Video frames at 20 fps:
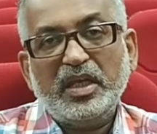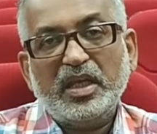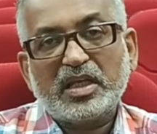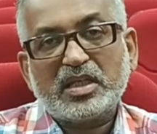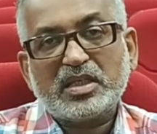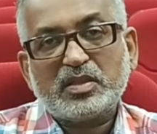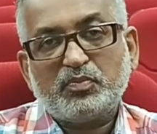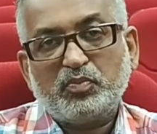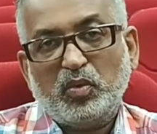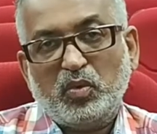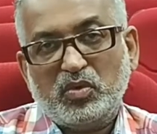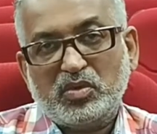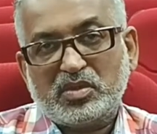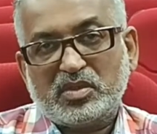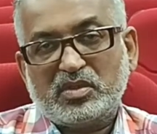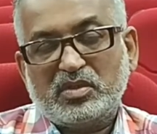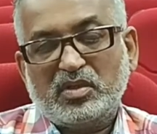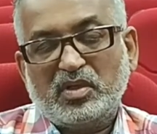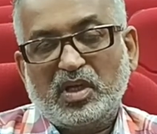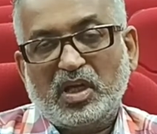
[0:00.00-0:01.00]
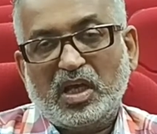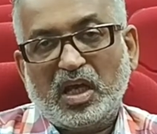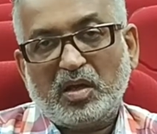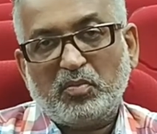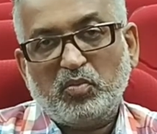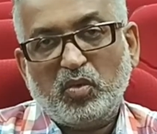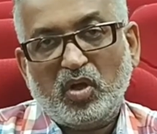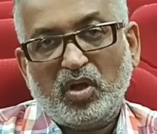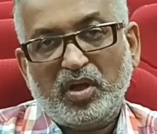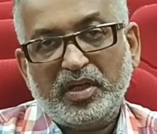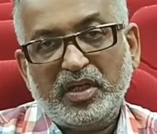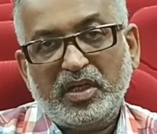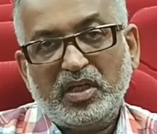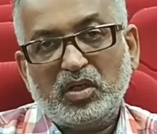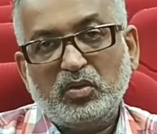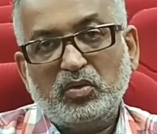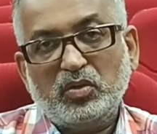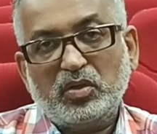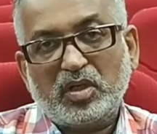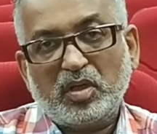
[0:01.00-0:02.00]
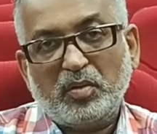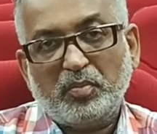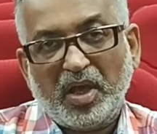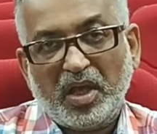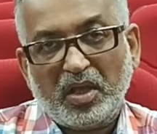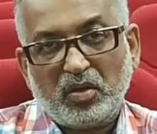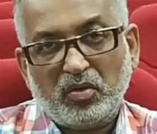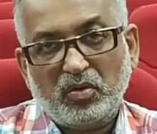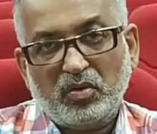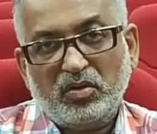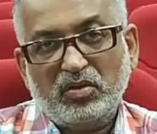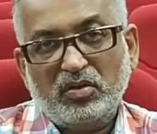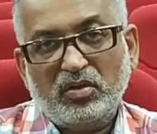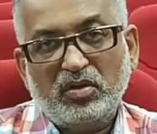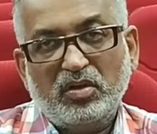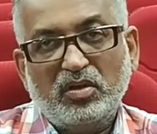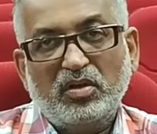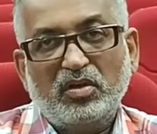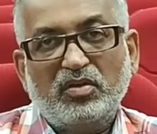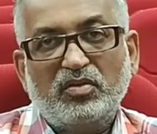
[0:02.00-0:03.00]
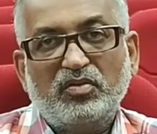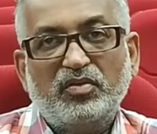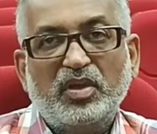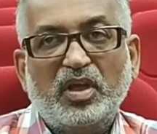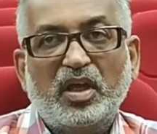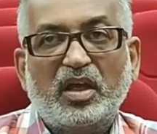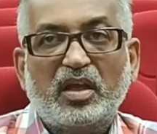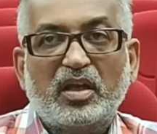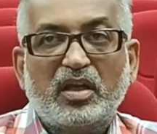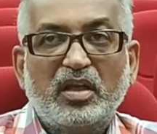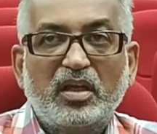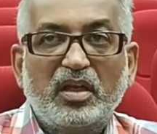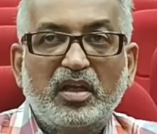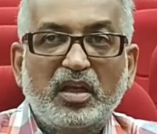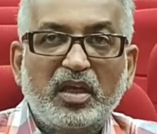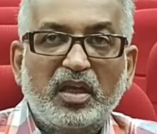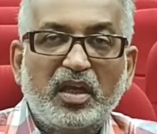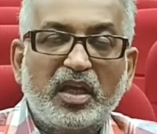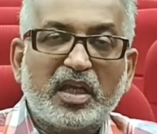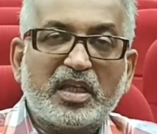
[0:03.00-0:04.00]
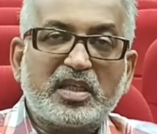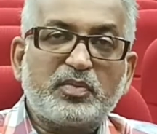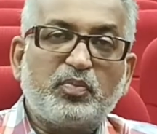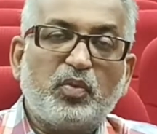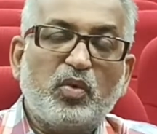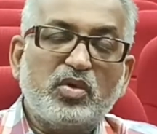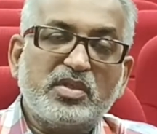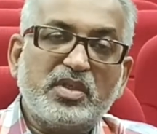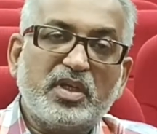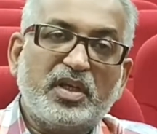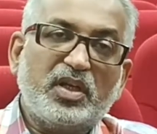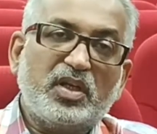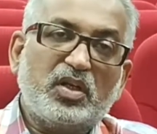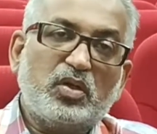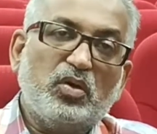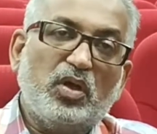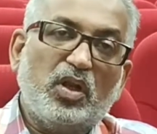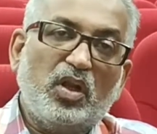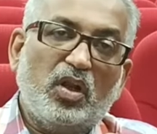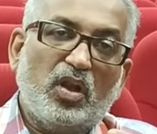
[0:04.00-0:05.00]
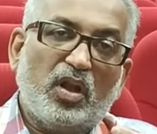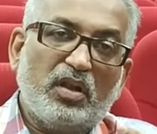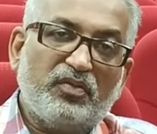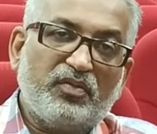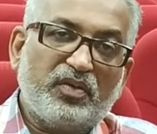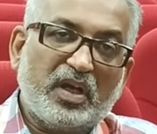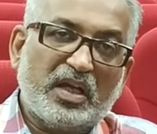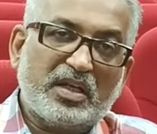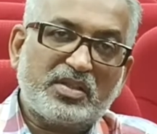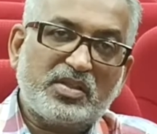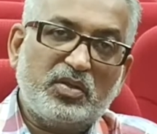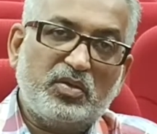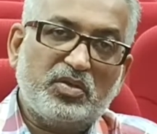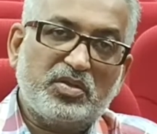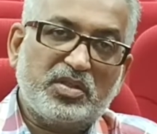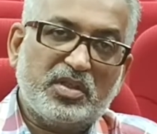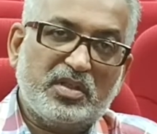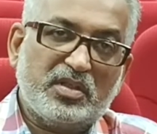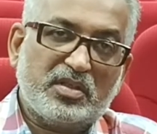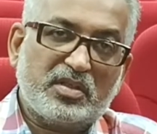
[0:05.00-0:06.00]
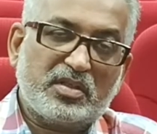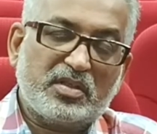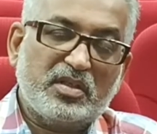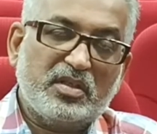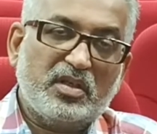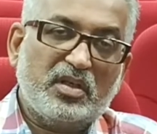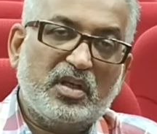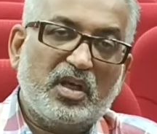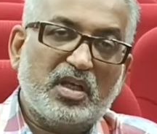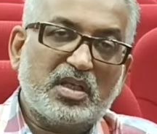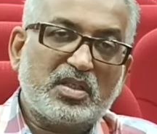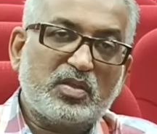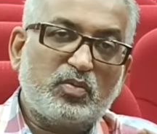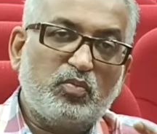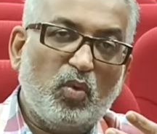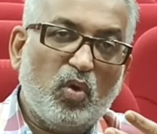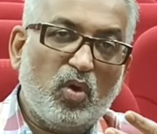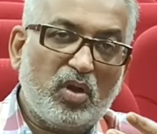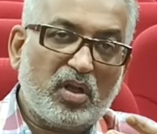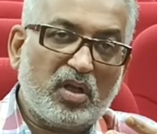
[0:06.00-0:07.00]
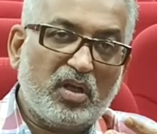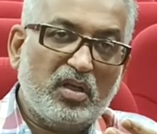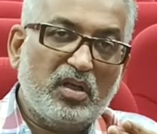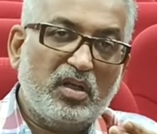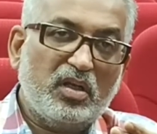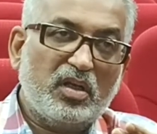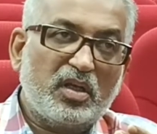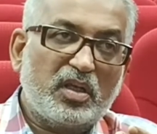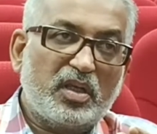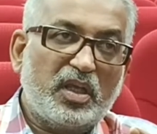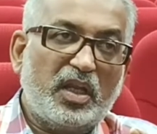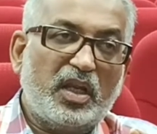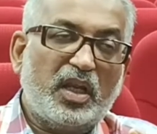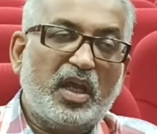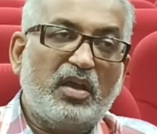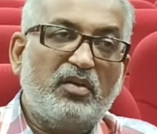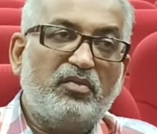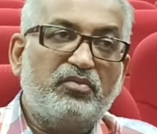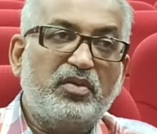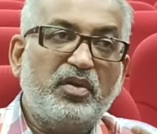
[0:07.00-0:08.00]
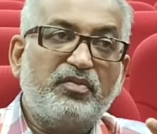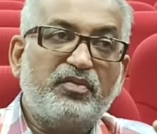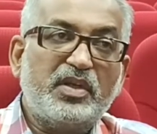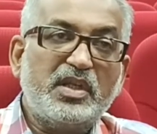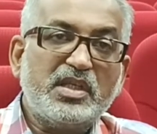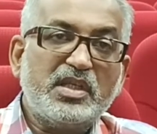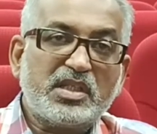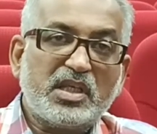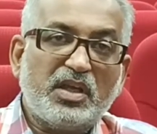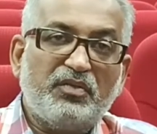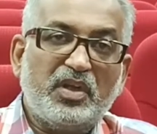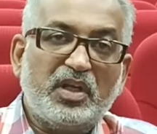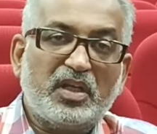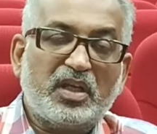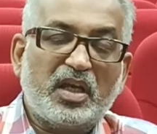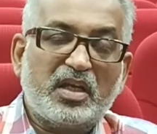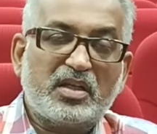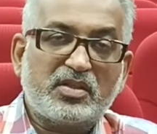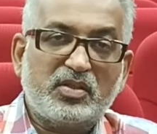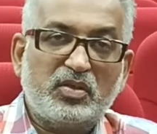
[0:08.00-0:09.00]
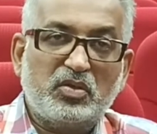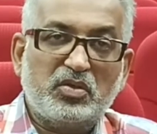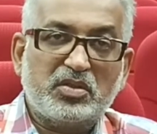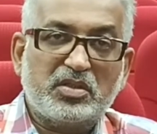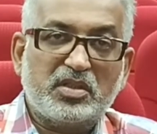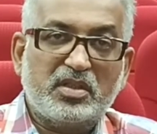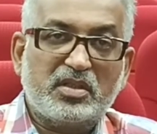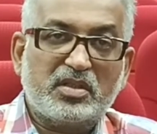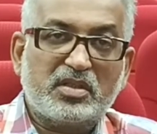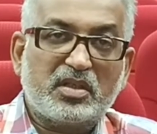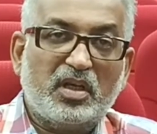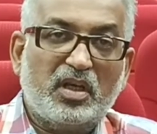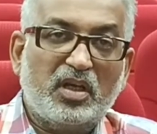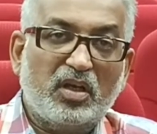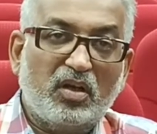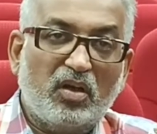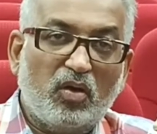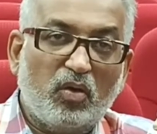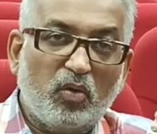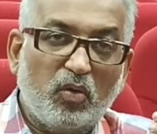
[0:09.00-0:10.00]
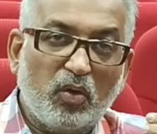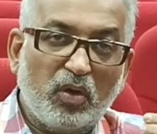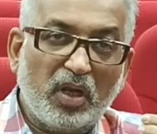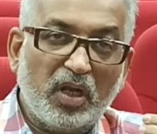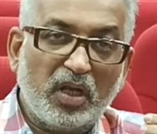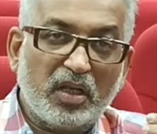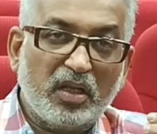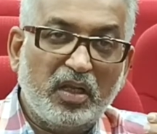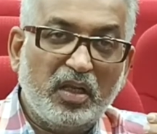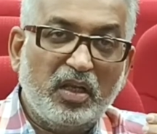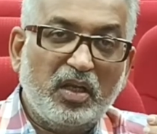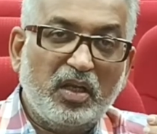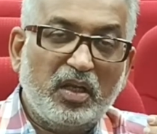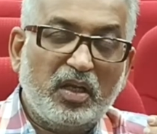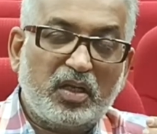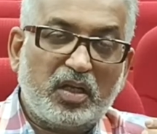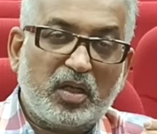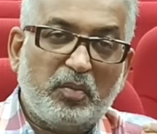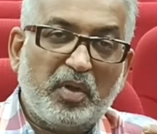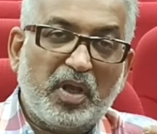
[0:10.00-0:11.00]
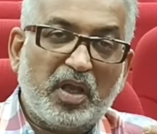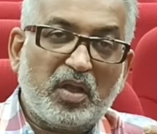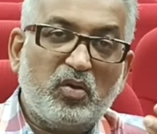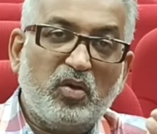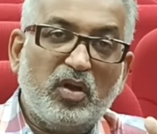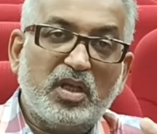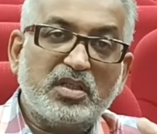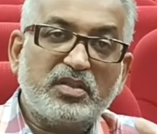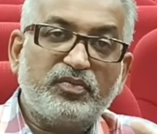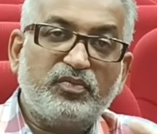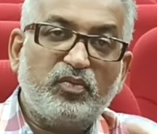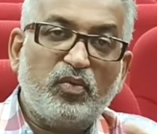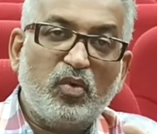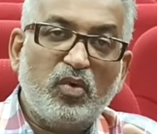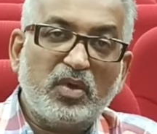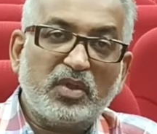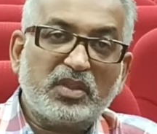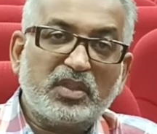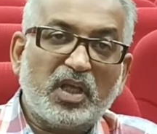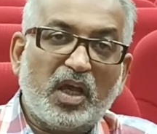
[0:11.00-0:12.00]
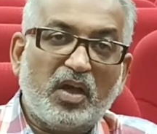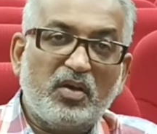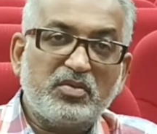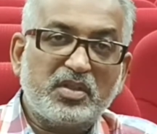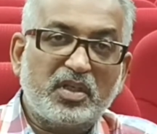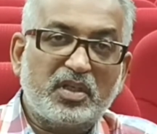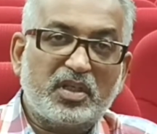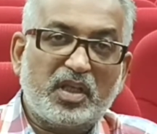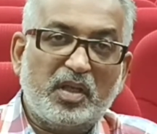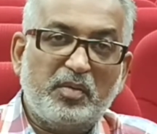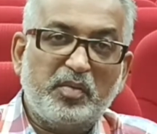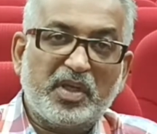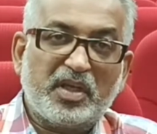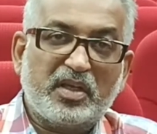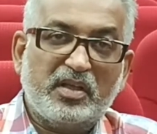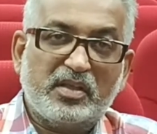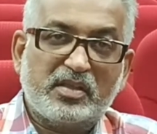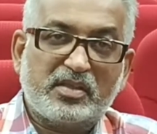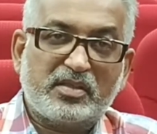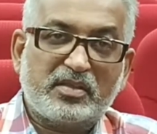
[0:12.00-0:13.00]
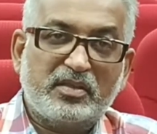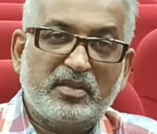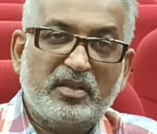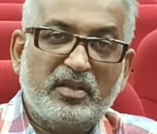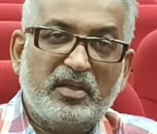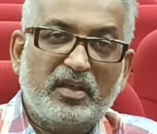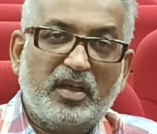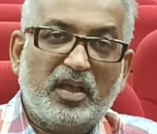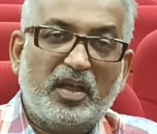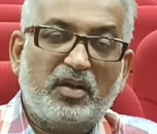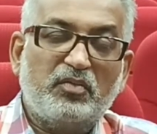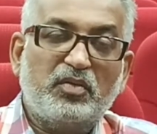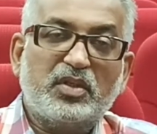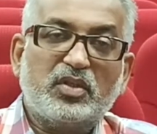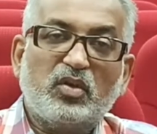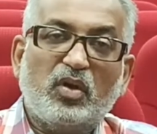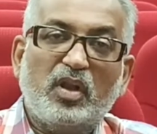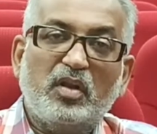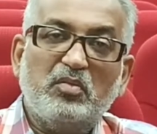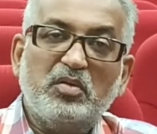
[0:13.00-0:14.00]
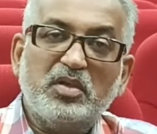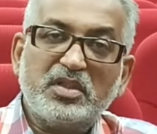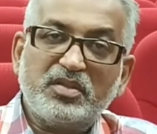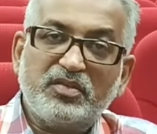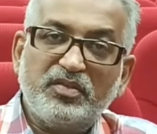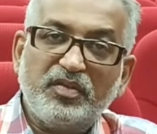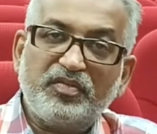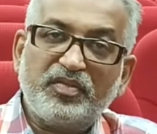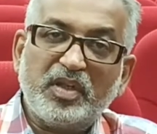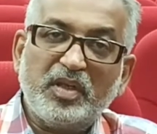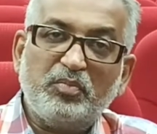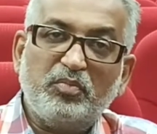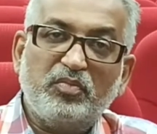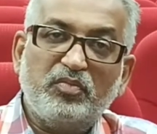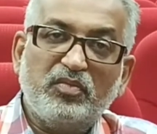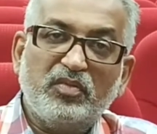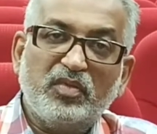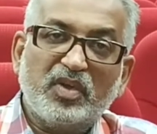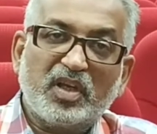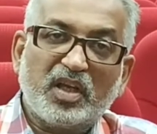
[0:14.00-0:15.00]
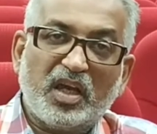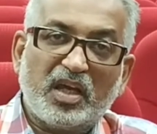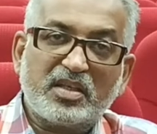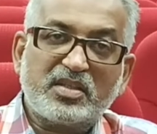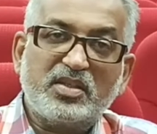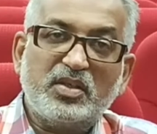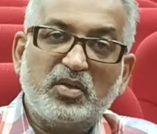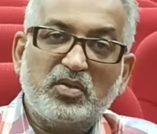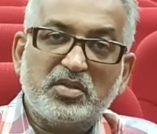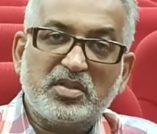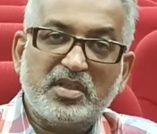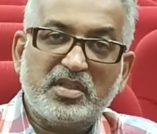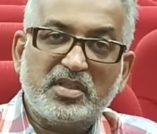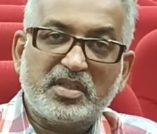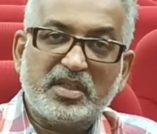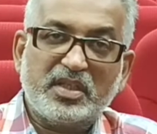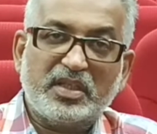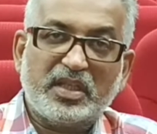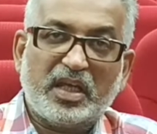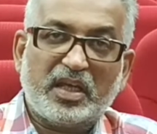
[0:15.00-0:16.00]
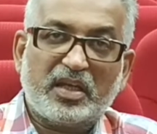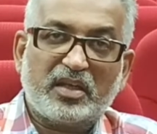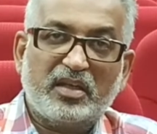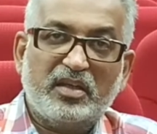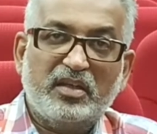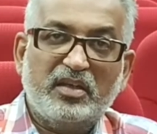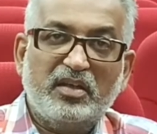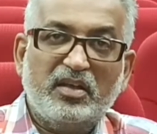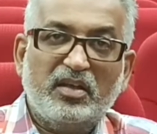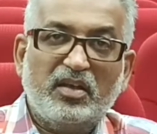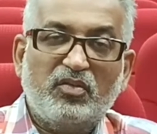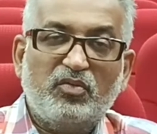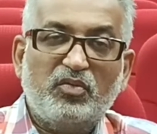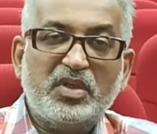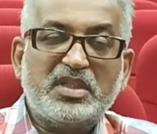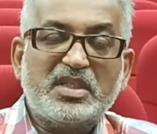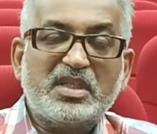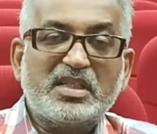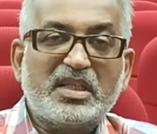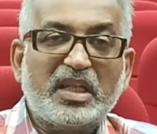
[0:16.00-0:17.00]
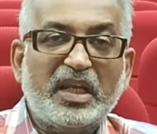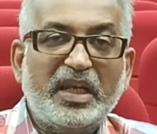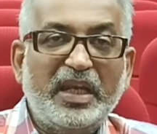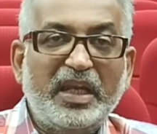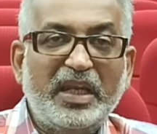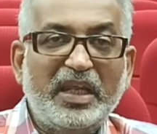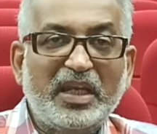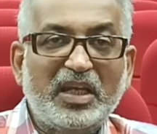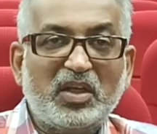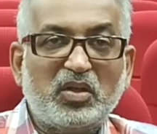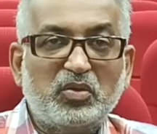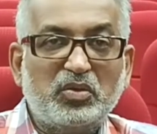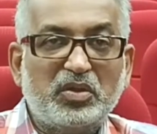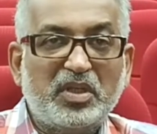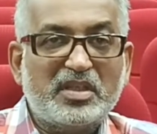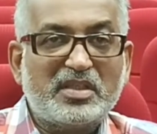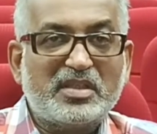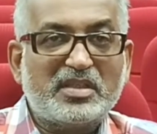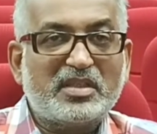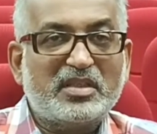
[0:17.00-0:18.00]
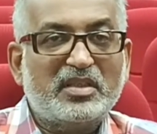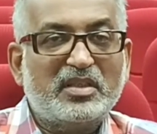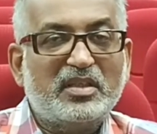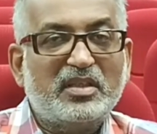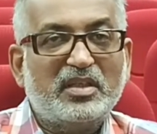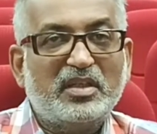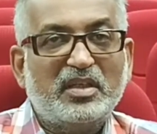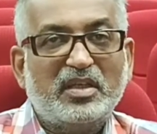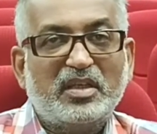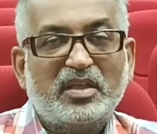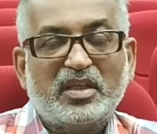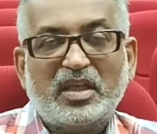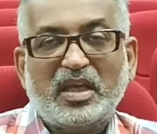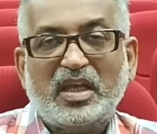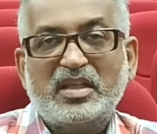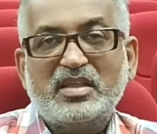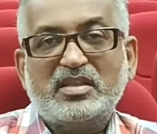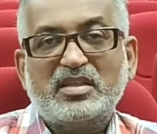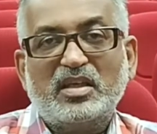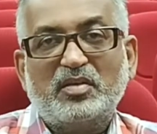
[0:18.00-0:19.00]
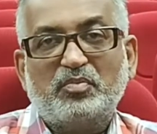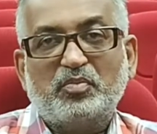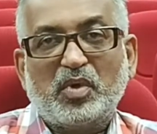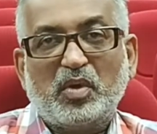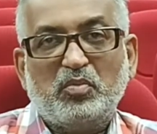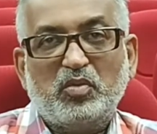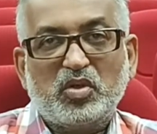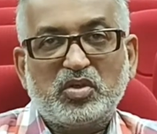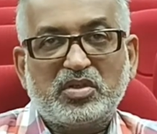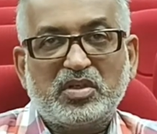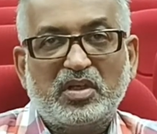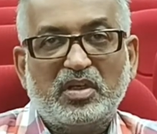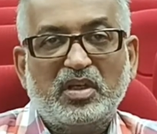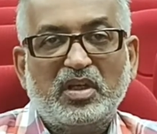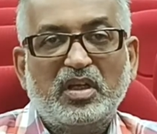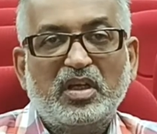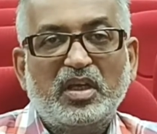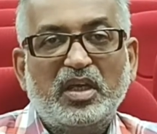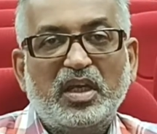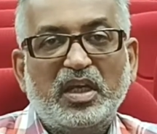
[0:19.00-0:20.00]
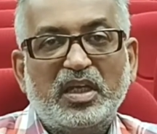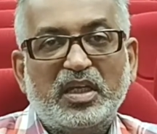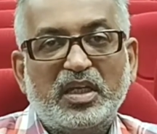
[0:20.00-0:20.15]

expose our body to tobacco, we are exposing it to a lot of carcinogens. A smoke can have 57 carcinogens. A oral tobacco has 4000 chemicals and with almost 50 carcinogens in that which is leading to this cancer promotion. It